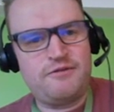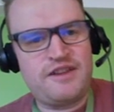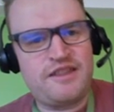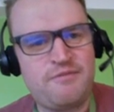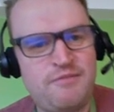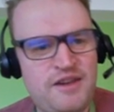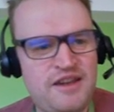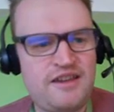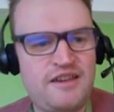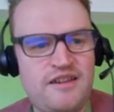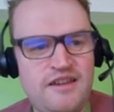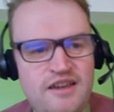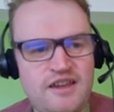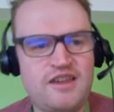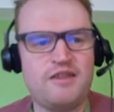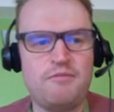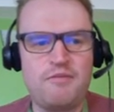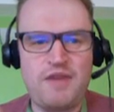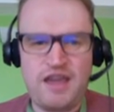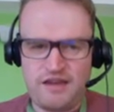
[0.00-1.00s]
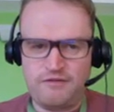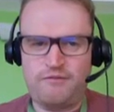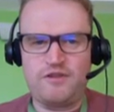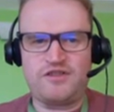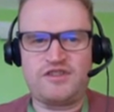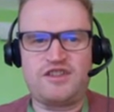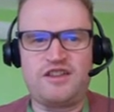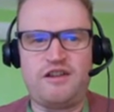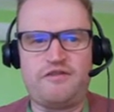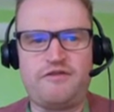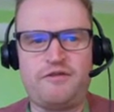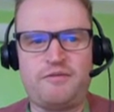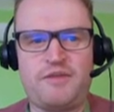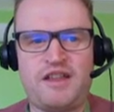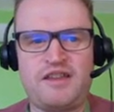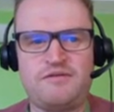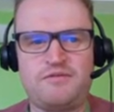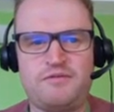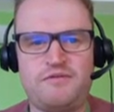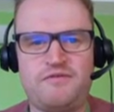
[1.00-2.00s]
with me, you may have watched the offer
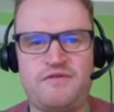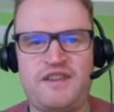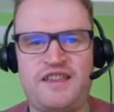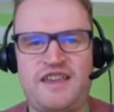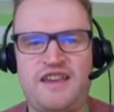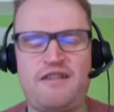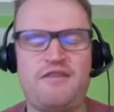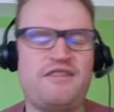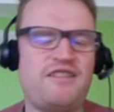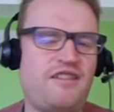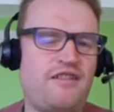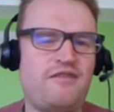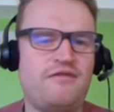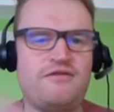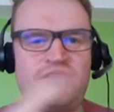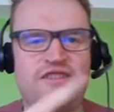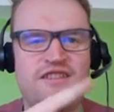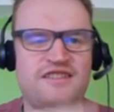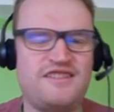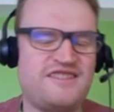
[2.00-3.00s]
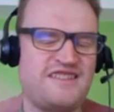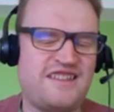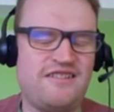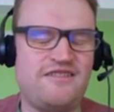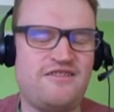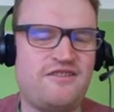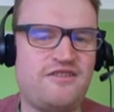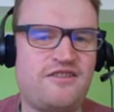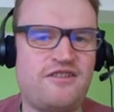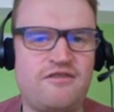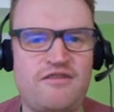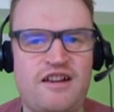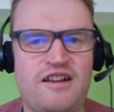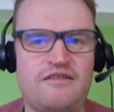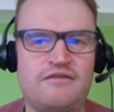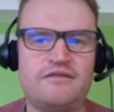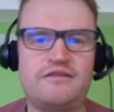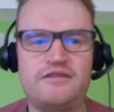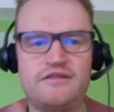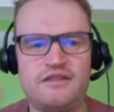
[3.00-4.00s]
management video, and those that still stuck
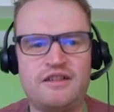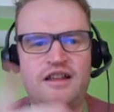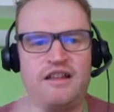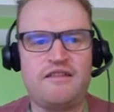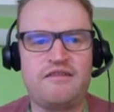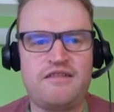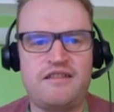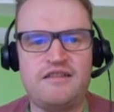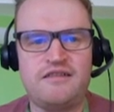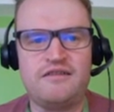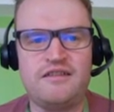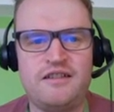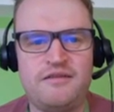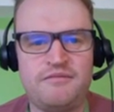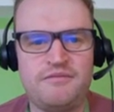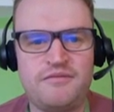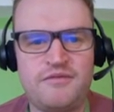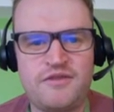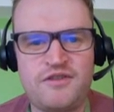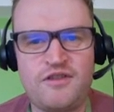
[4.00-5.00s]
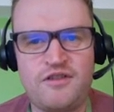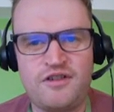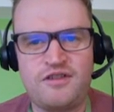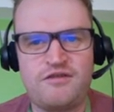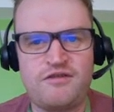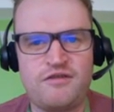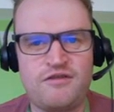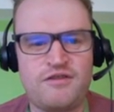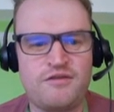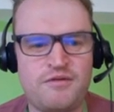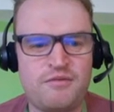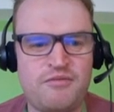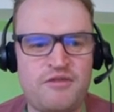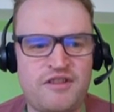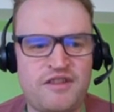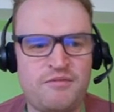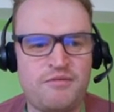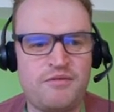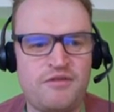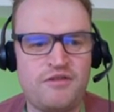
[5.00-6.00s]
around, I'll still talk you through some of the
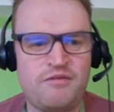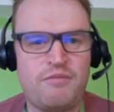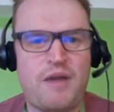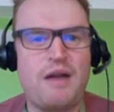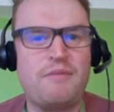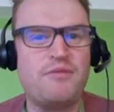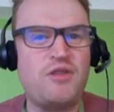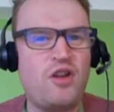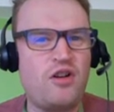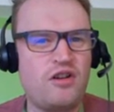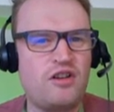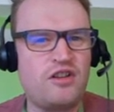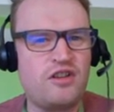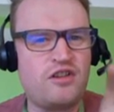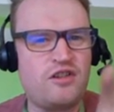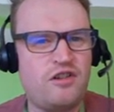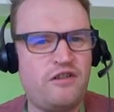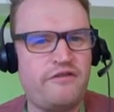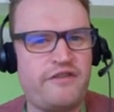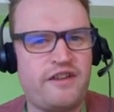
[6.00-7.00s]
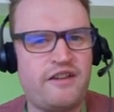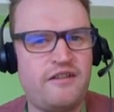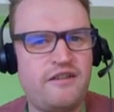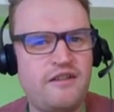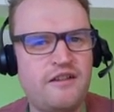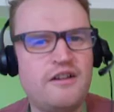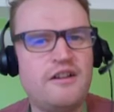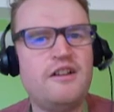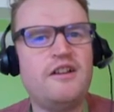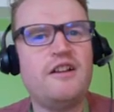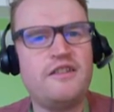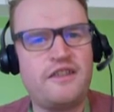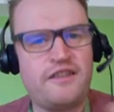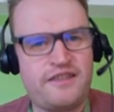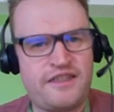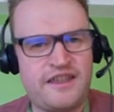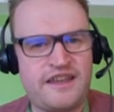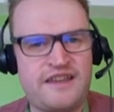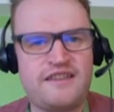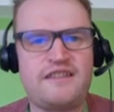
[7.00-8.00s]
principles. But I'm not going to cover the
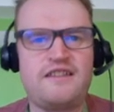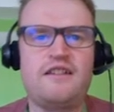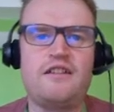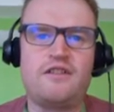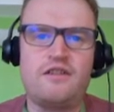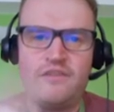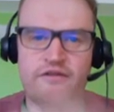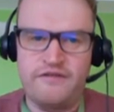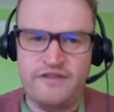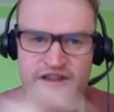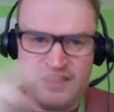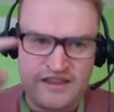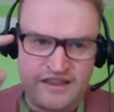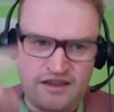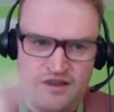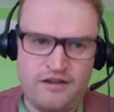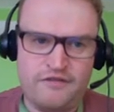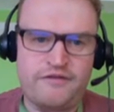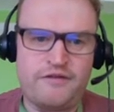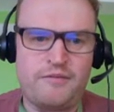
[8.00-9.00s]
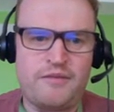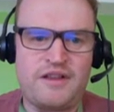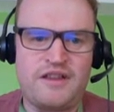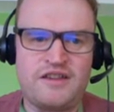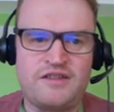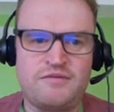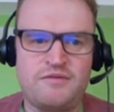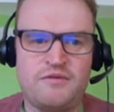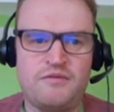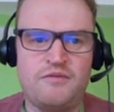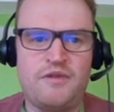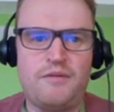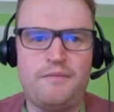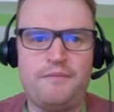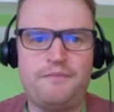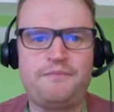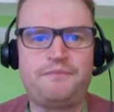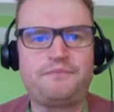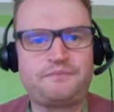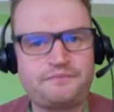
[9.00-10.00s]
things that are covered in the offer management
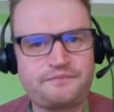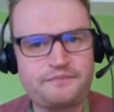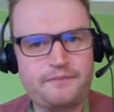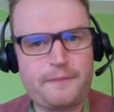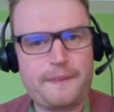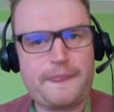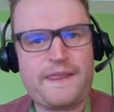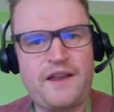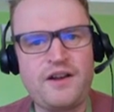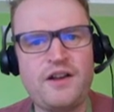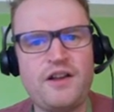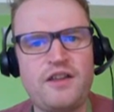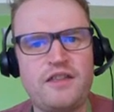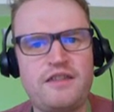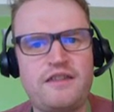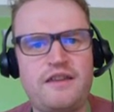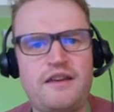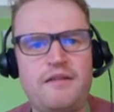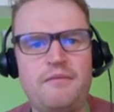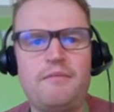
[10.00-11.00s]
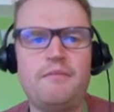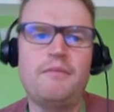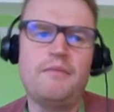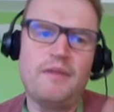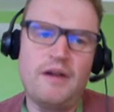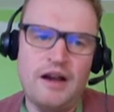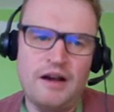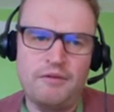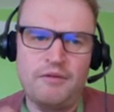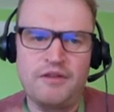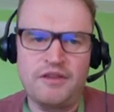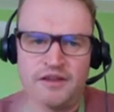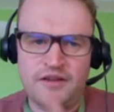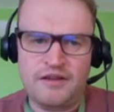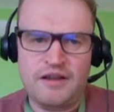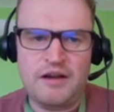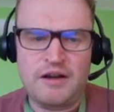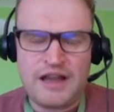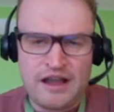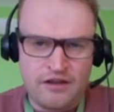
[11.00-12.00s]
one, because I
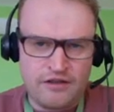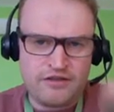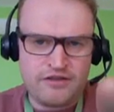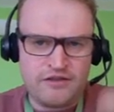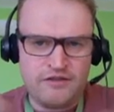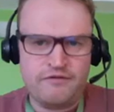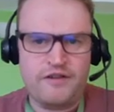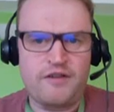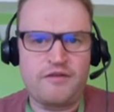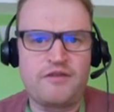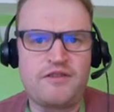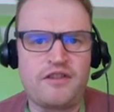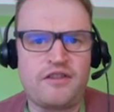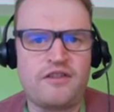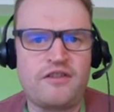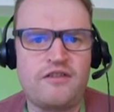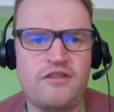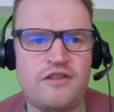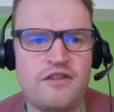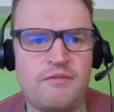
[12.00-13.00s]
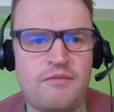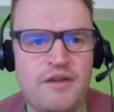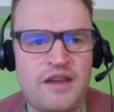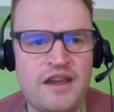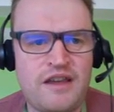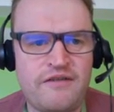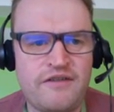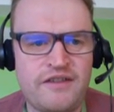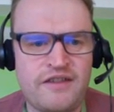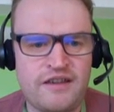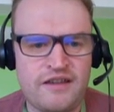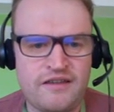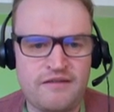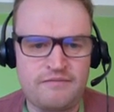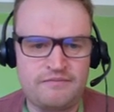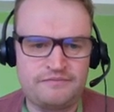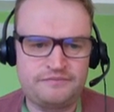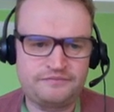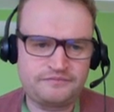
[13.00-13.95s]
want to get on to focus on the custom behaviour things.